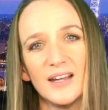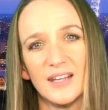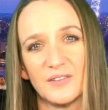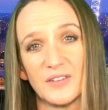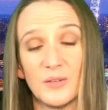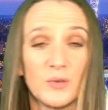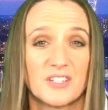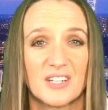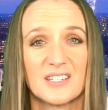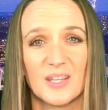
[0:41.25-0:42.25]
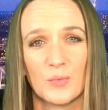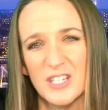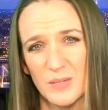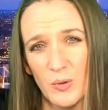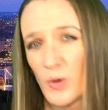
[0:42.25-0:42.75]
live in, which is that we
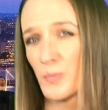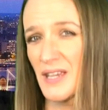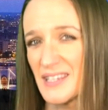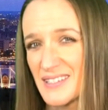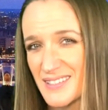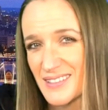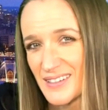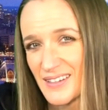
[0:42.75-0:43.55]
support peace.